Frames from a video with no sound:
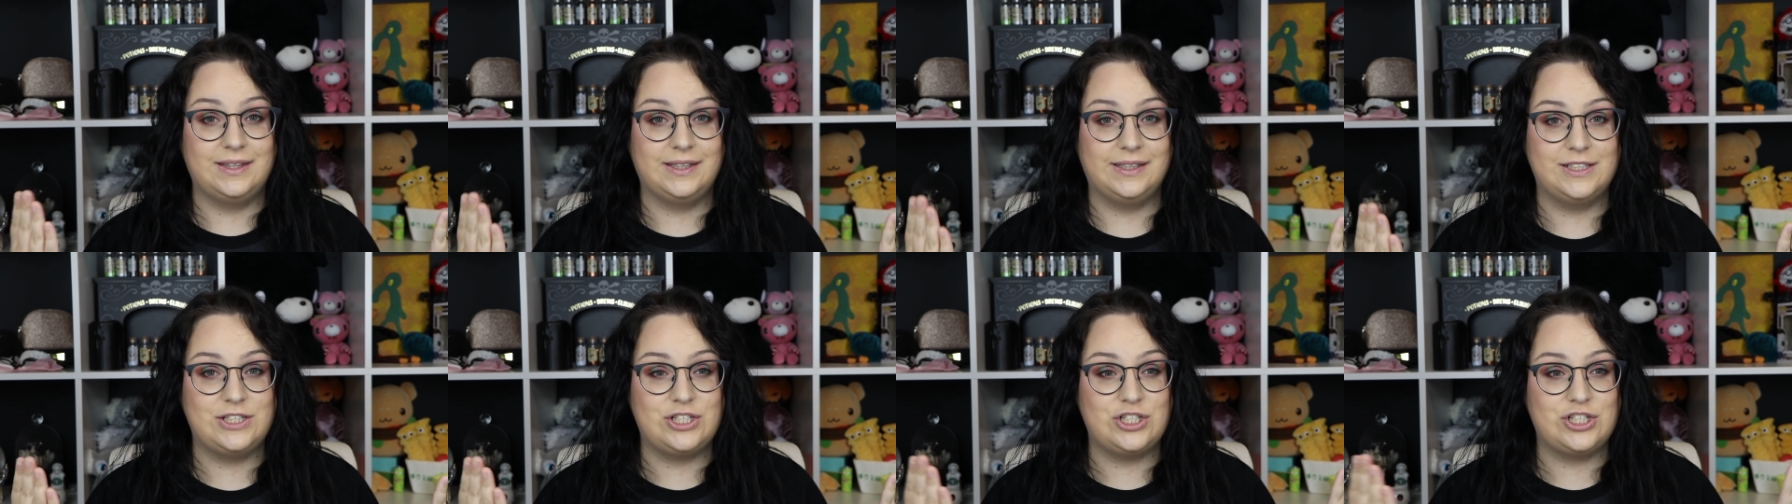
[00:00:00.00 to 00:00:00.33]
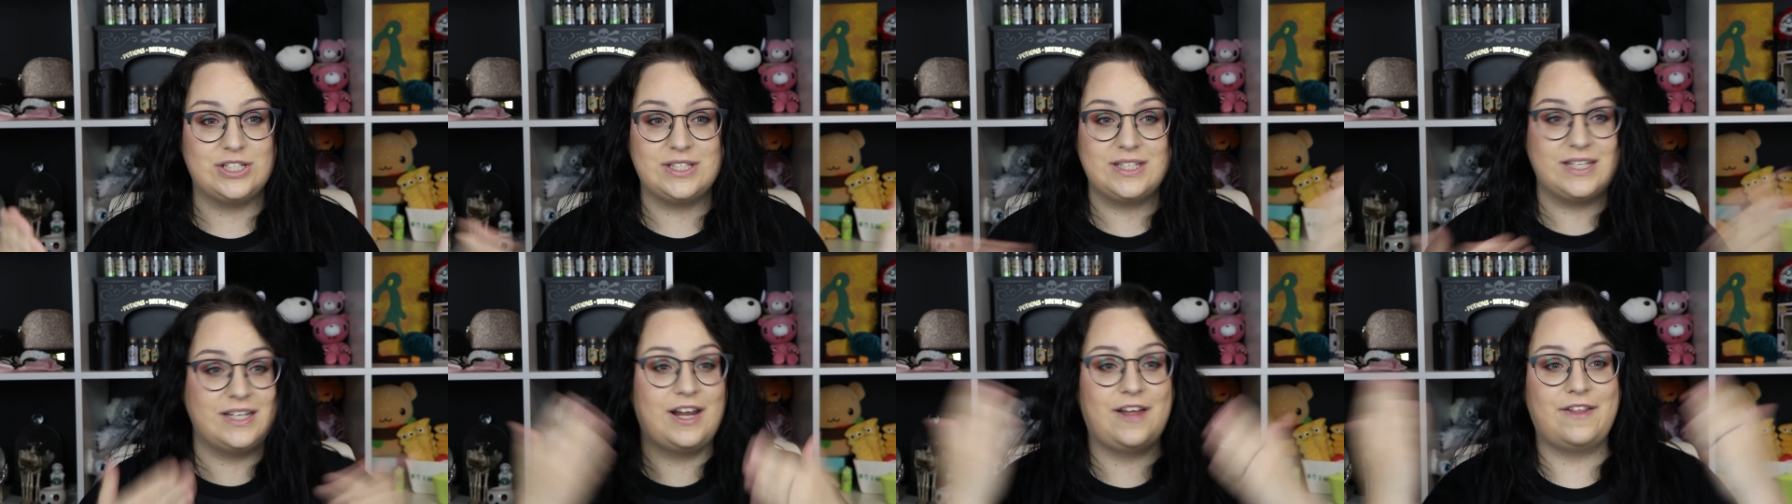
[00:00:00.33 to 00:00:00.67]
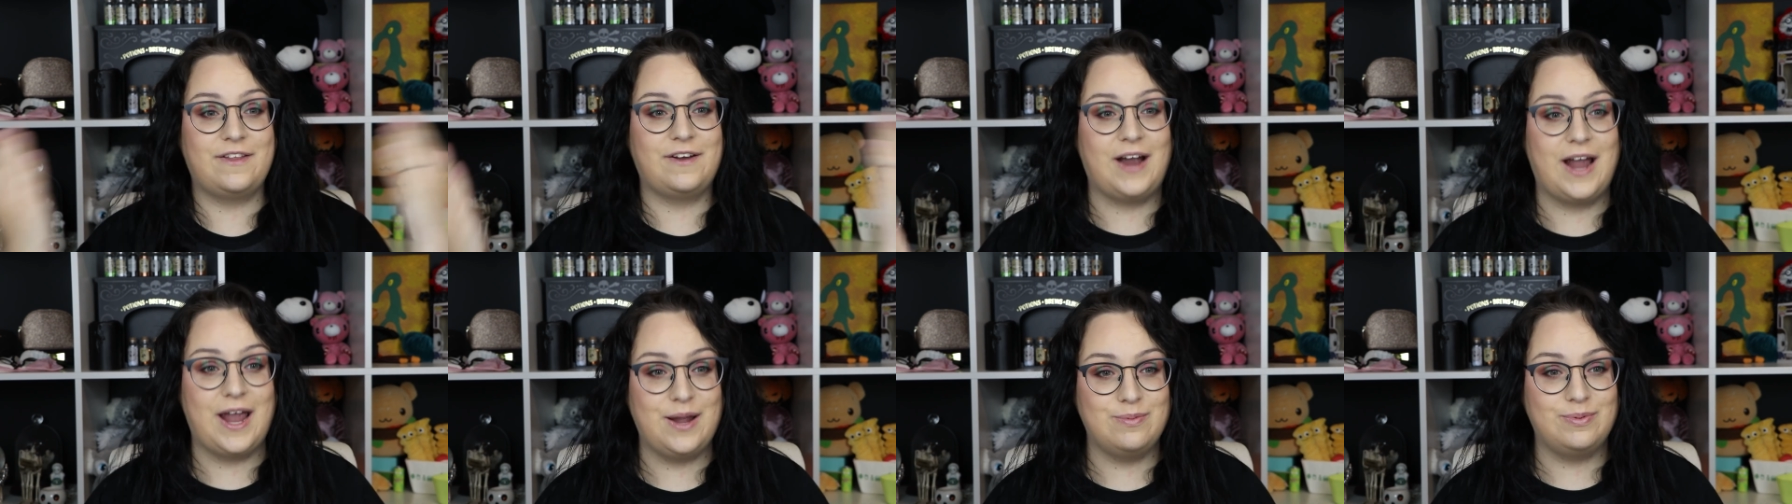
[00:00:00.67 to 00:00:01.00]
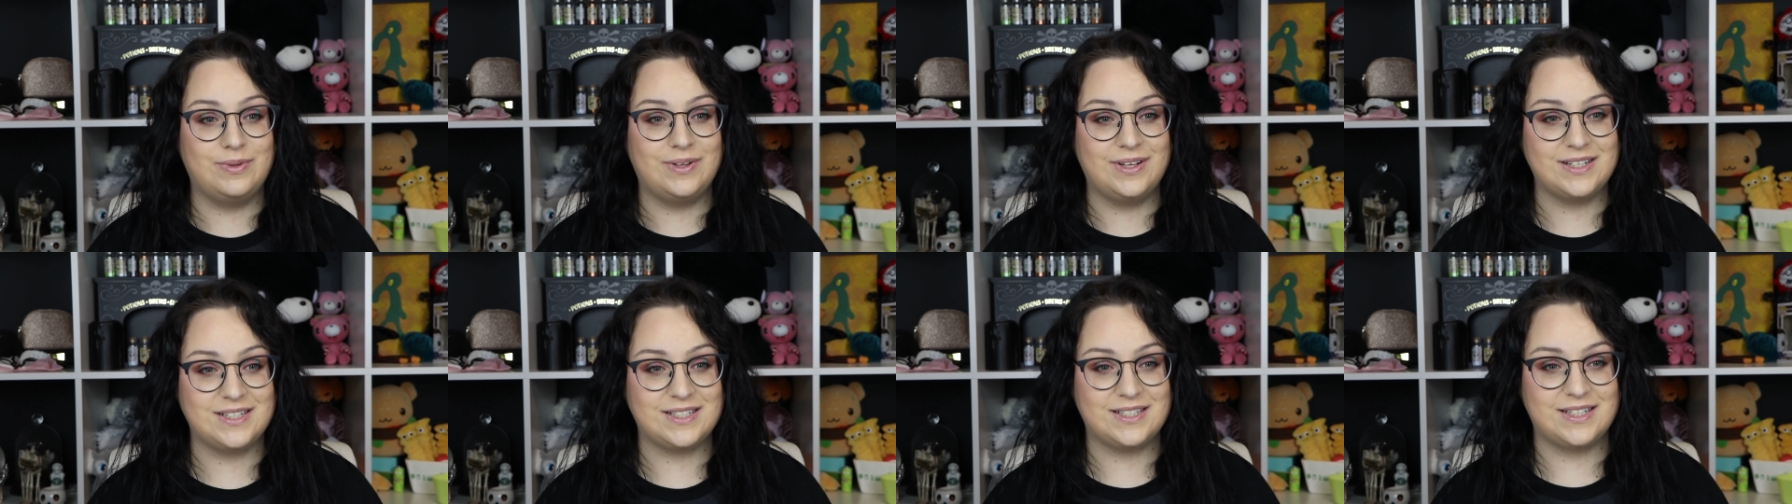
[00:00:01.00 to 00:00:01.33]
it's just another
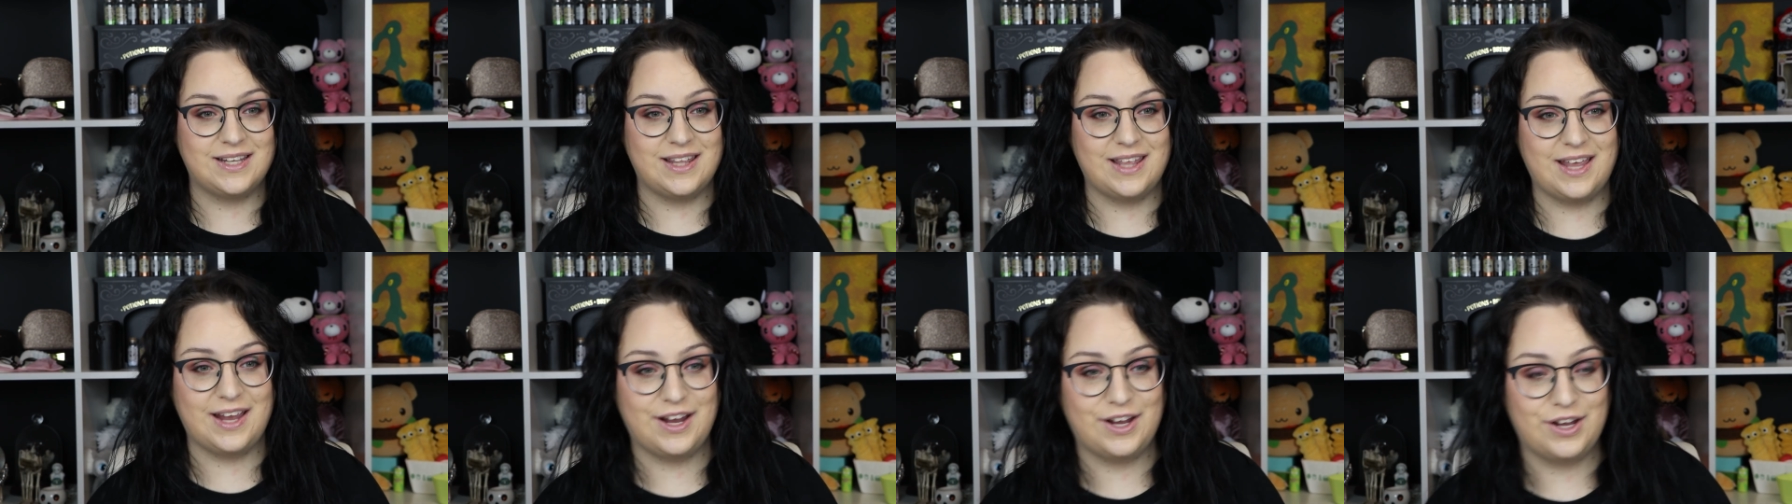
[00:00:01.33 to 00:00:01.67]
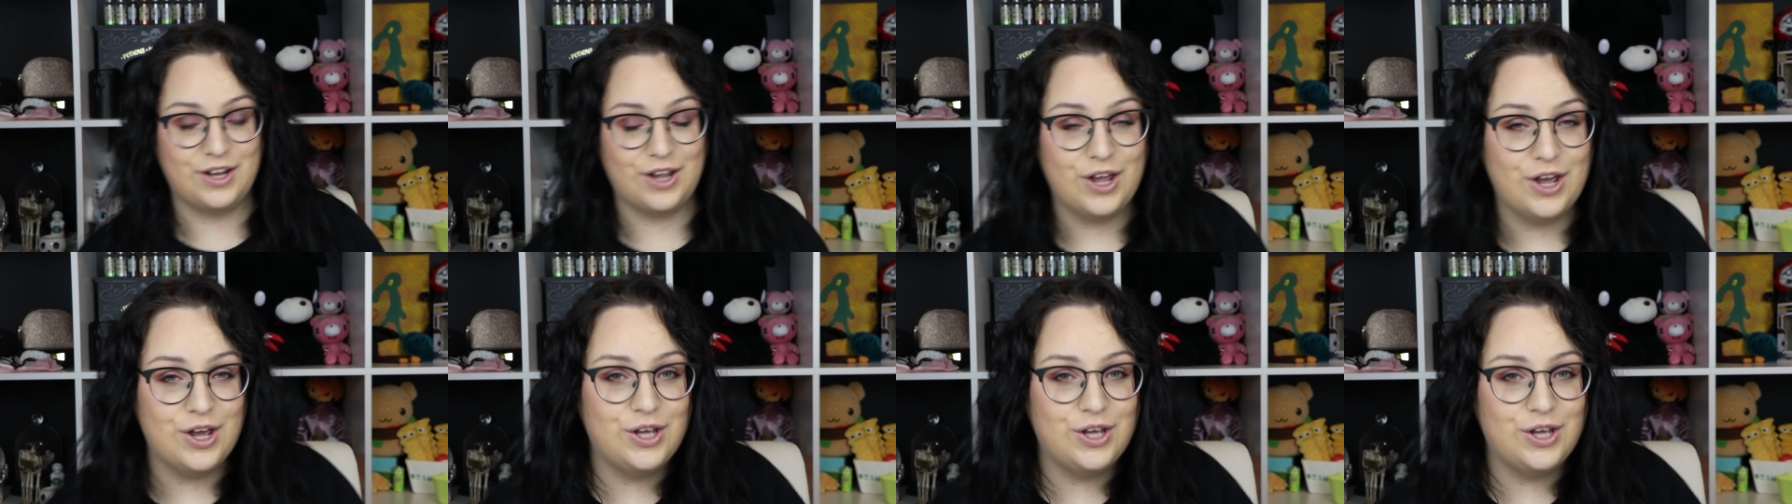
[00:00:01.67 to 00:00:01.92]
ableist thing.